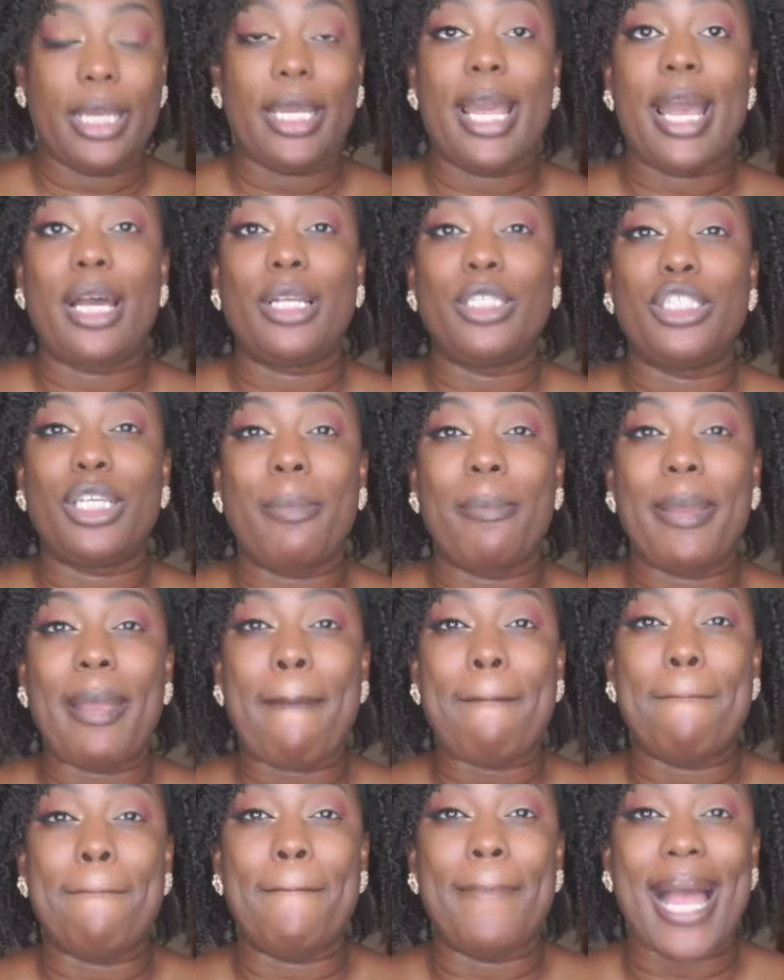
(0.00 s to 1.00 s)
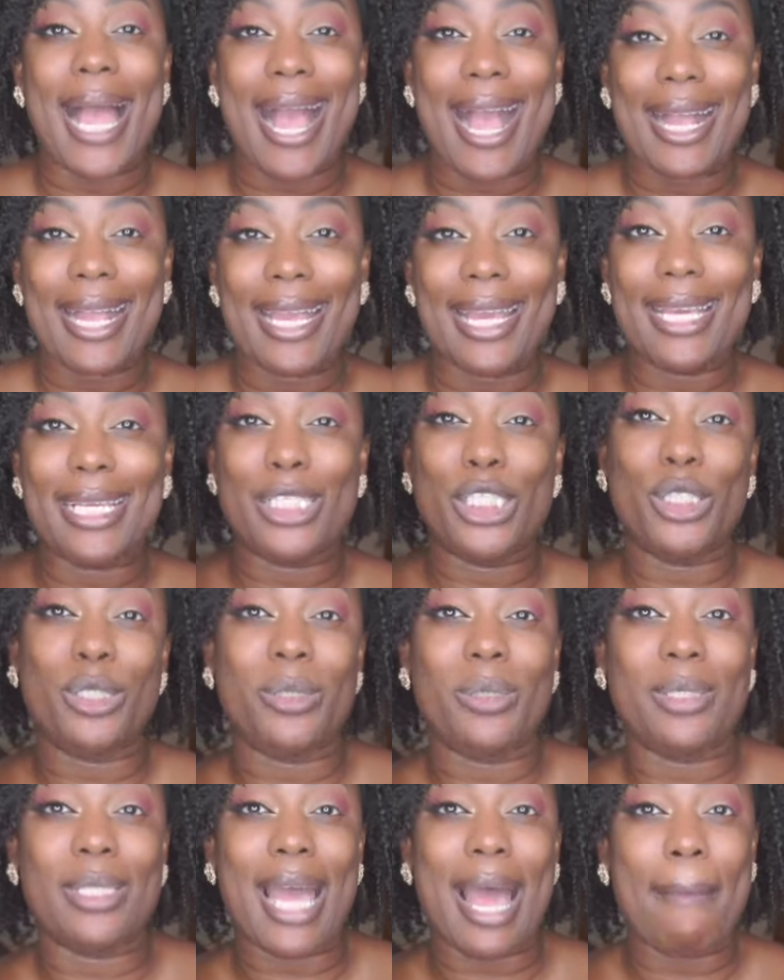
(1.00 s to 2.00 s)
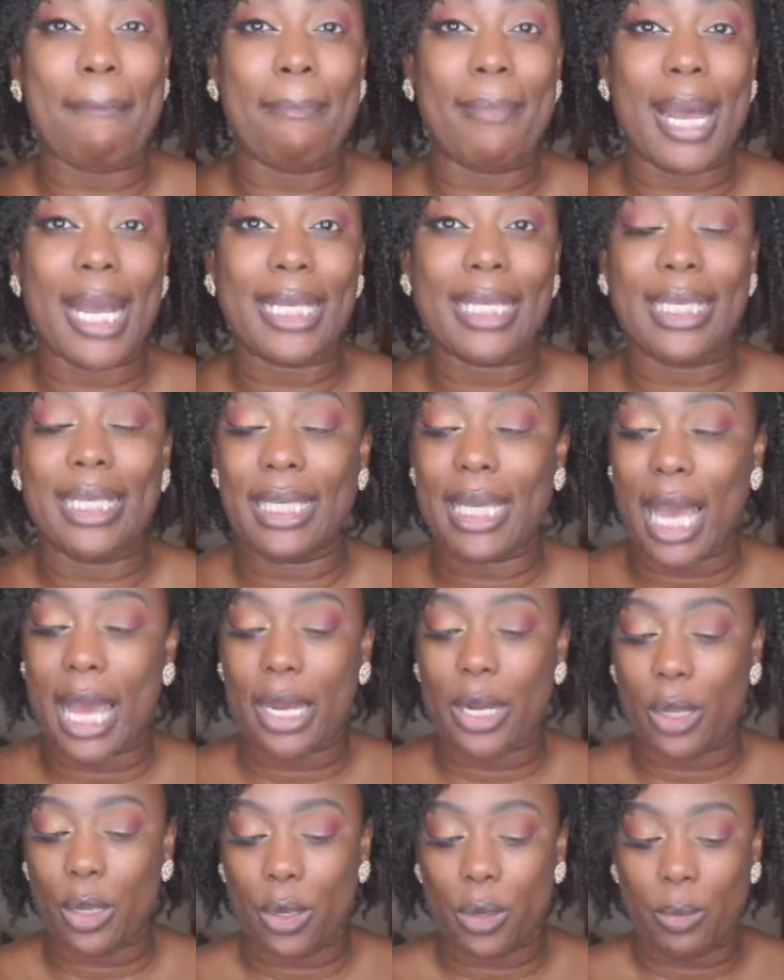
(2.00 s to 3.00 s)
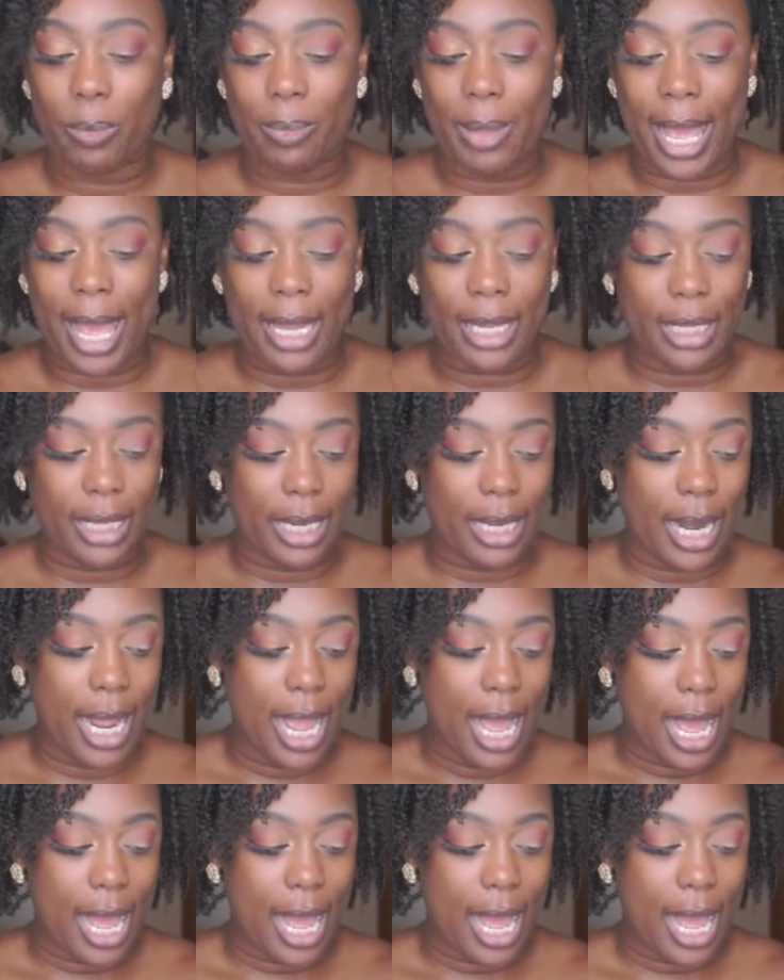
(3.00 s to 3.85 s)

Now jumping back into that macchiato palette,